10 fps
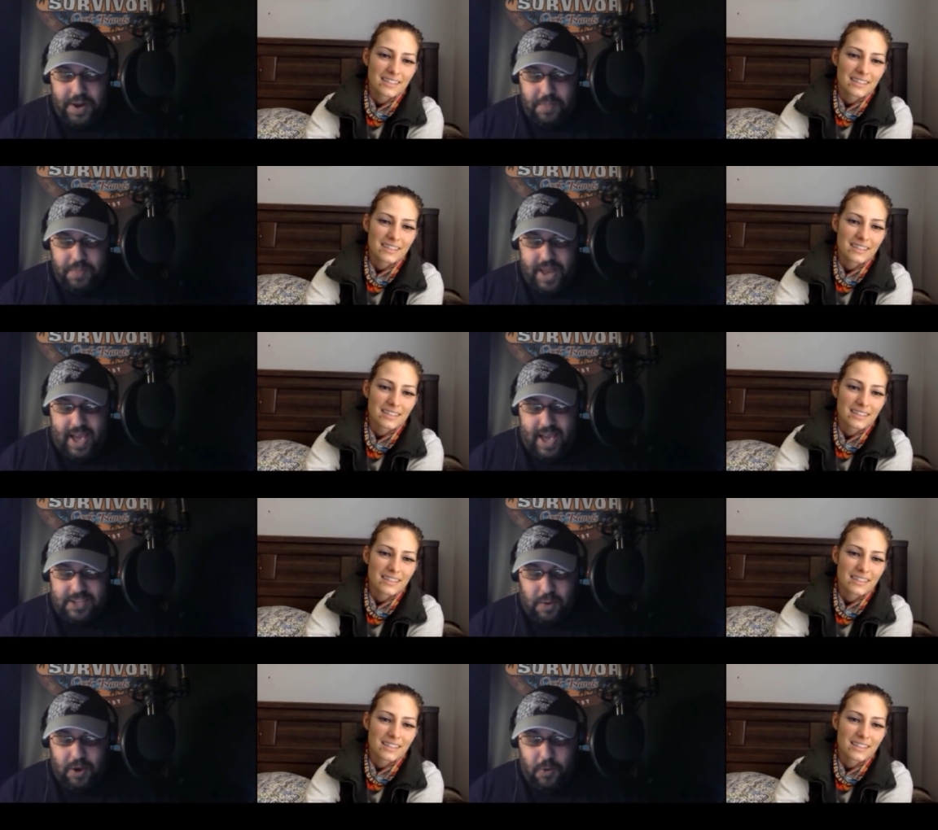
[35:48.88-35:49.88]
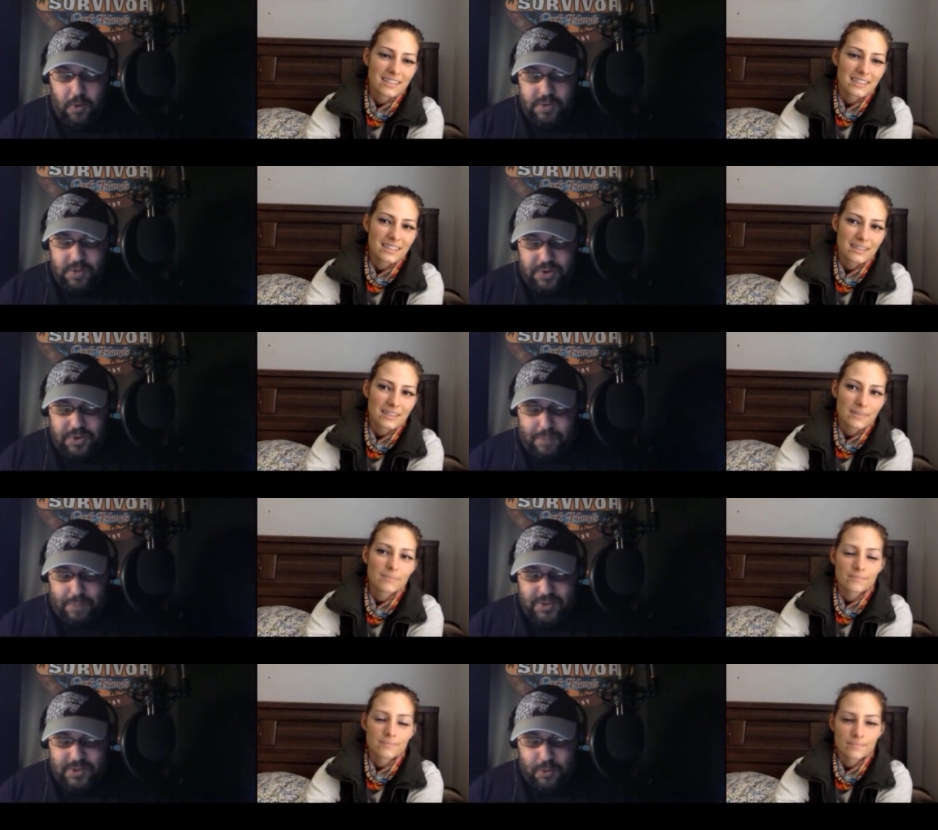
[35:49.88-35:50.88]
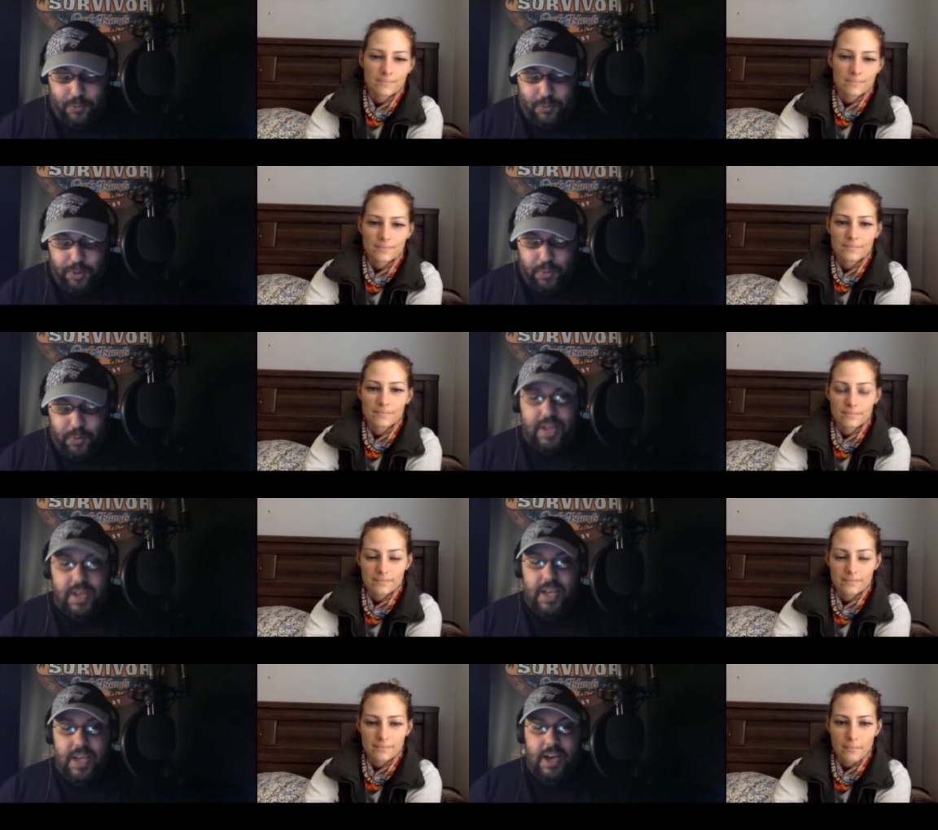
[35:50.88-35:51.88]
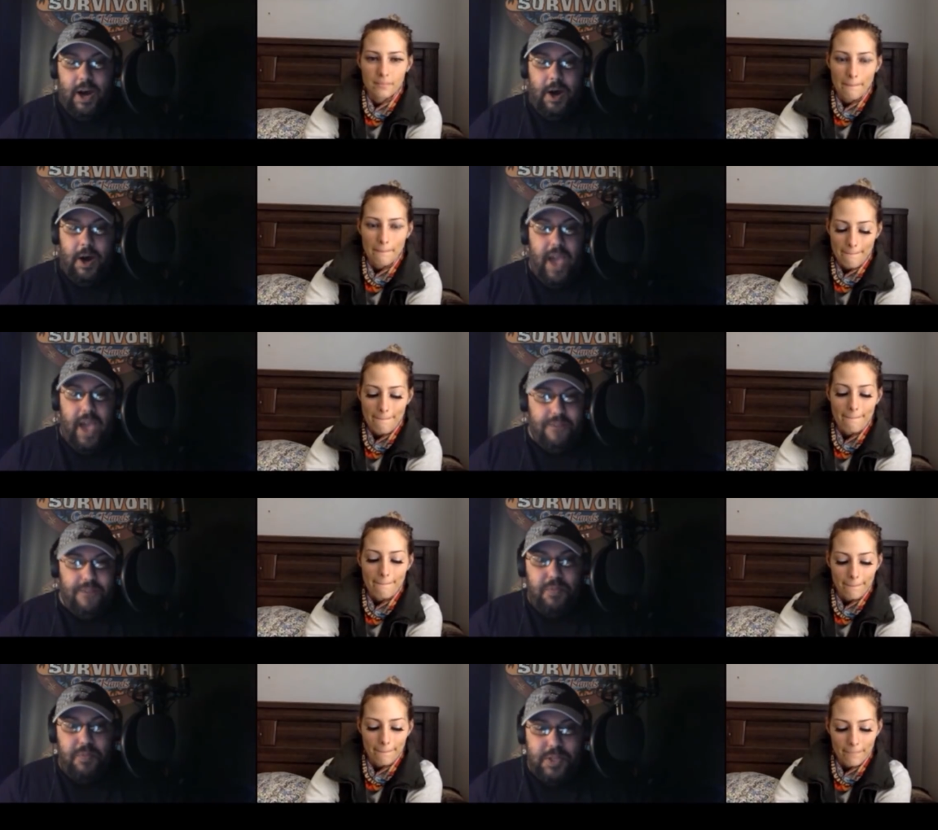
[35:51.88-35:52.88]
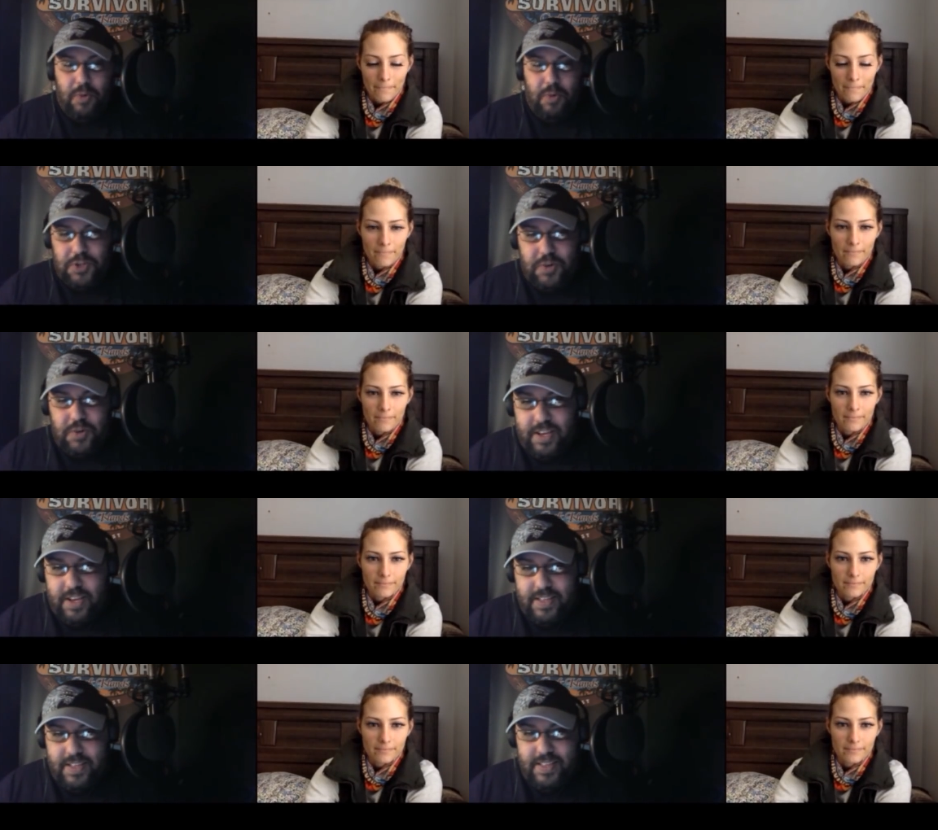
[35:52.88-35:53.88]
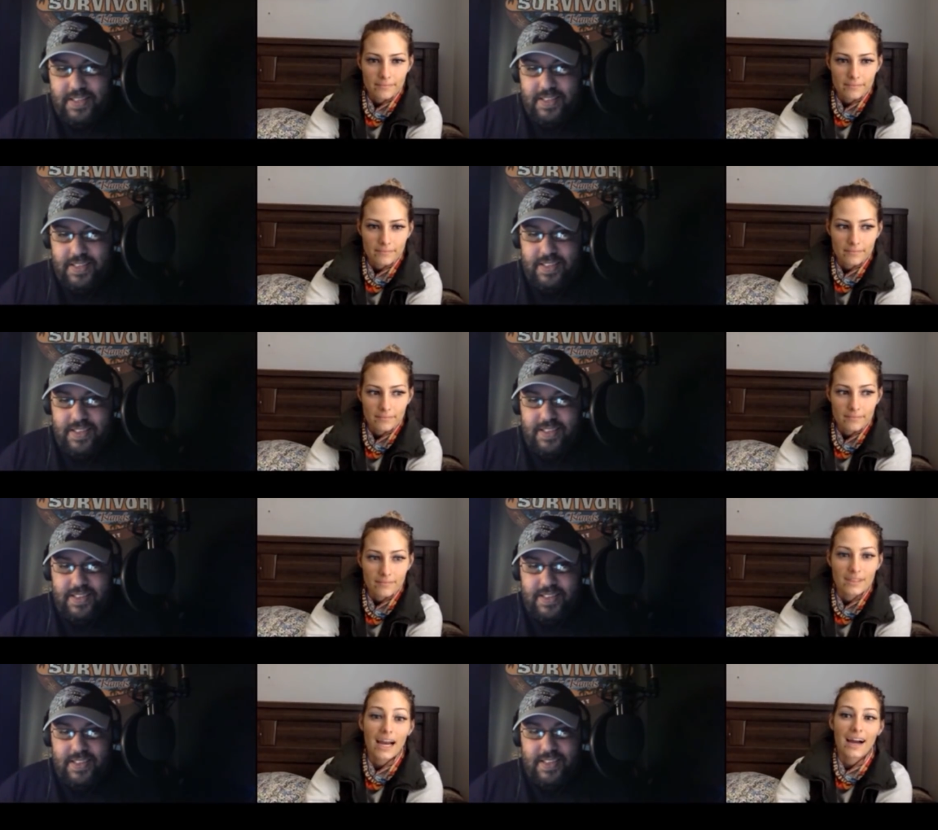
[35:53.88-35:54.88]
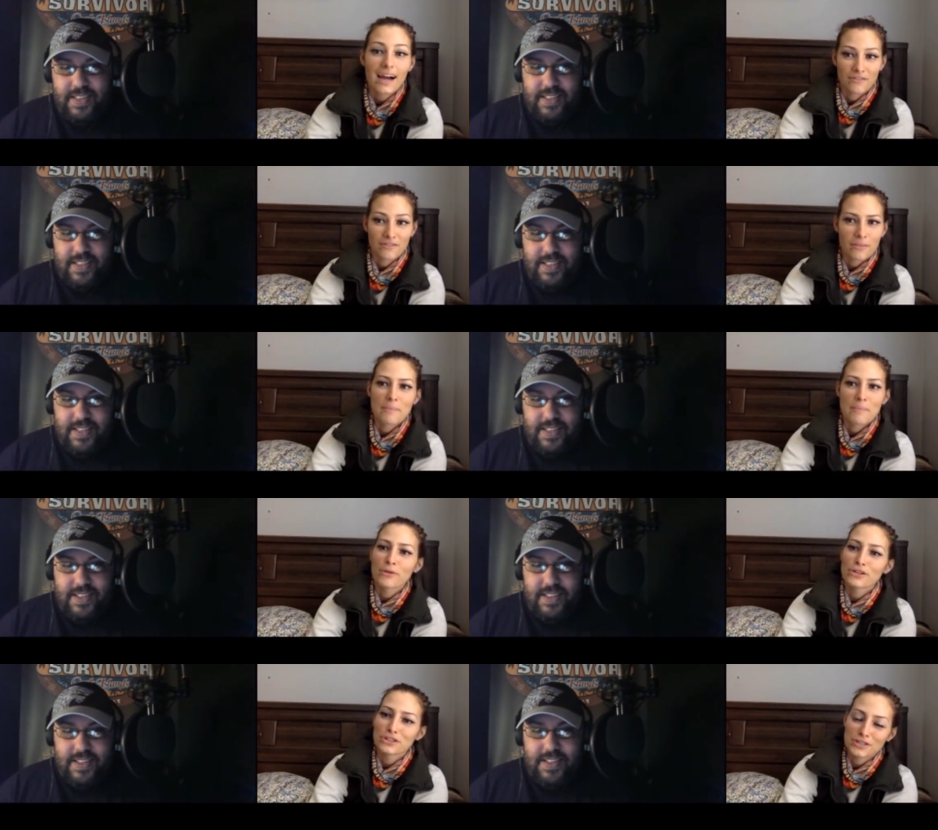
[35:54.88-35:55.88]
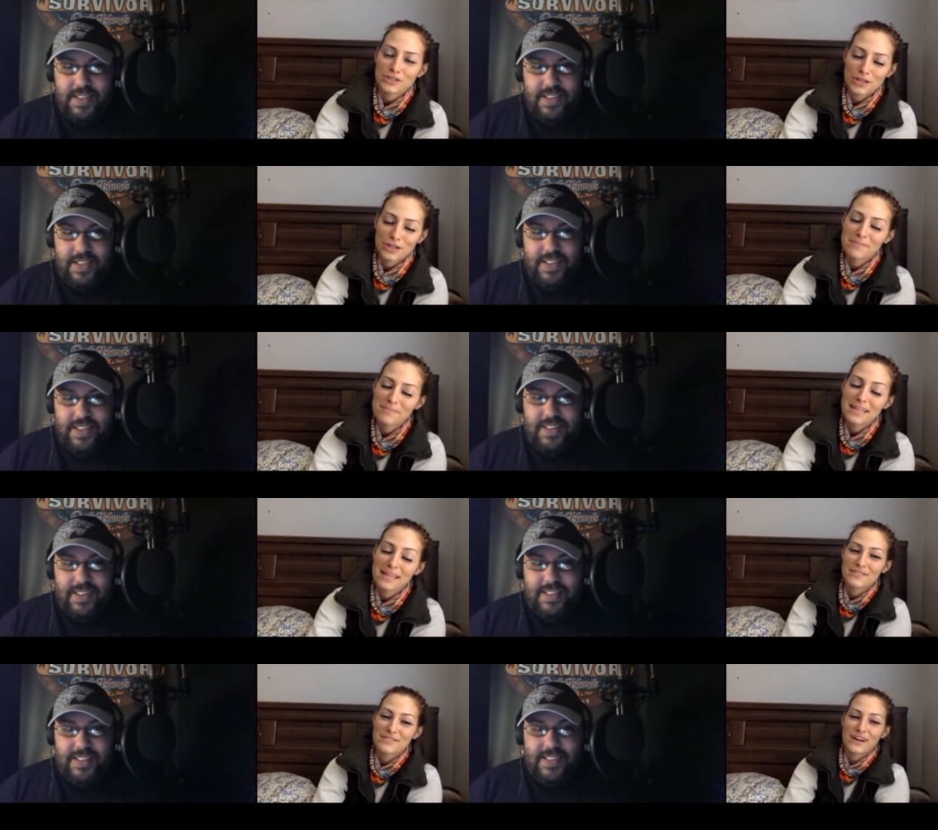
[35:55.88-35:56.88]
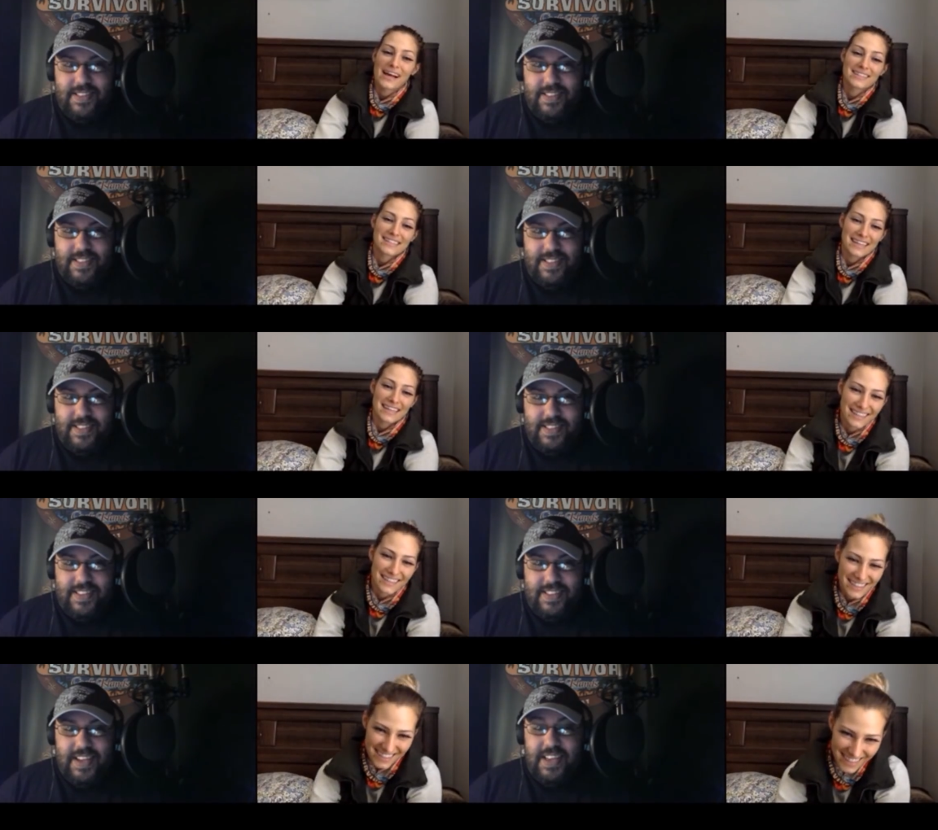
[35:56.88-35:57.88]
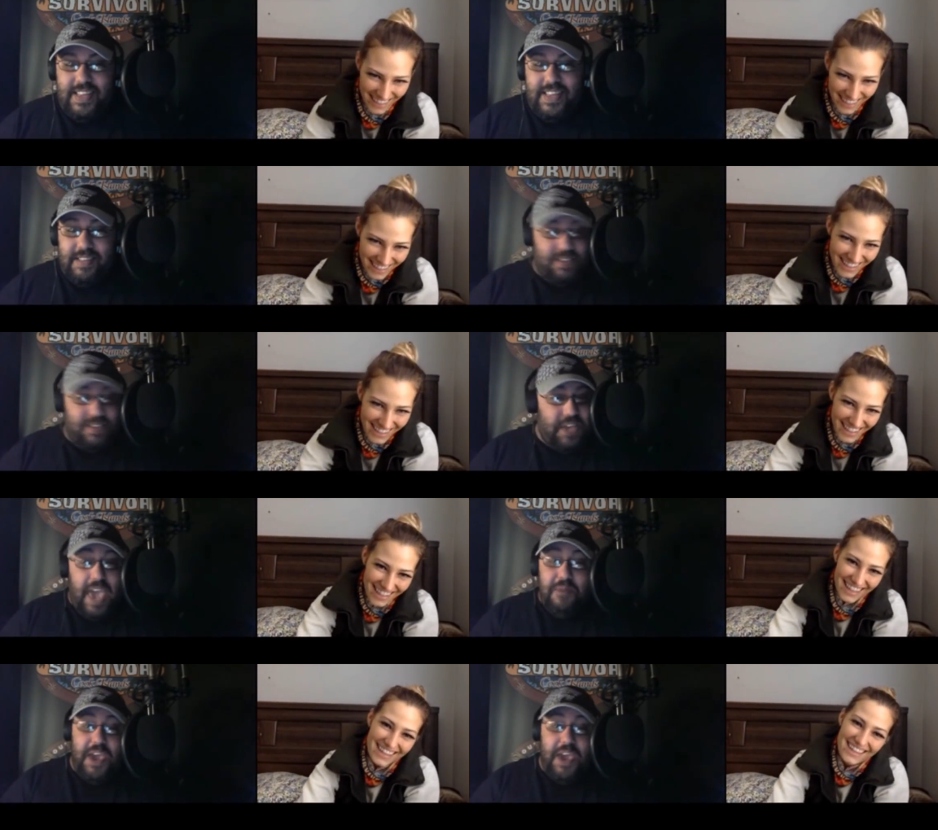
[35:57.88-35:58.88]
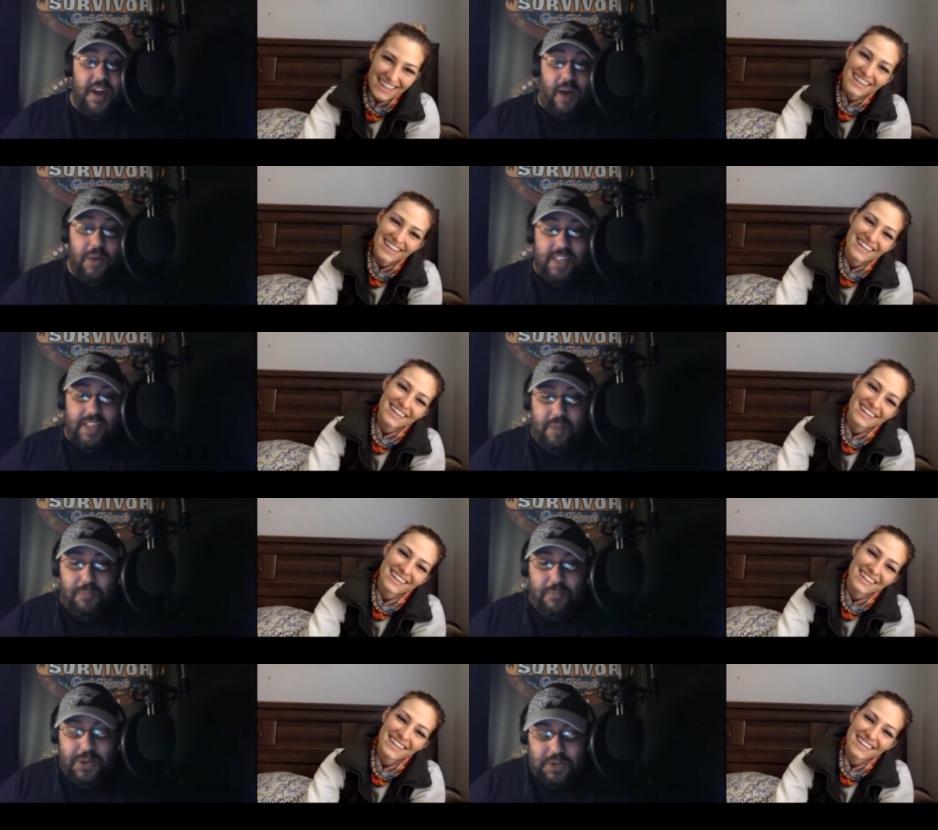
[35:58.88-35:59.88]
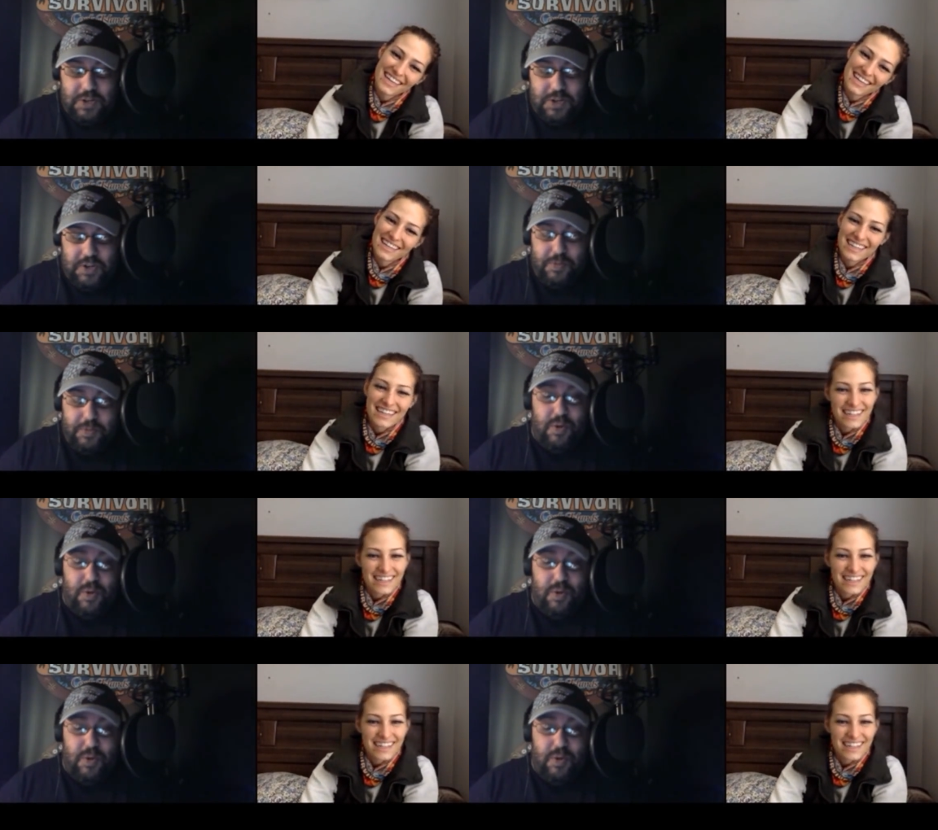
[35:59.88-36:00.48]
Speaker 1: already been asked. So I'll go. I'll drop down to her fourth one. Um, have you ever been to Australia?
Speaker 2: Yeah, for my pre-jury trip. Thanks for asking.
Speaker 1: Same here. I went on my pre-jury trip as well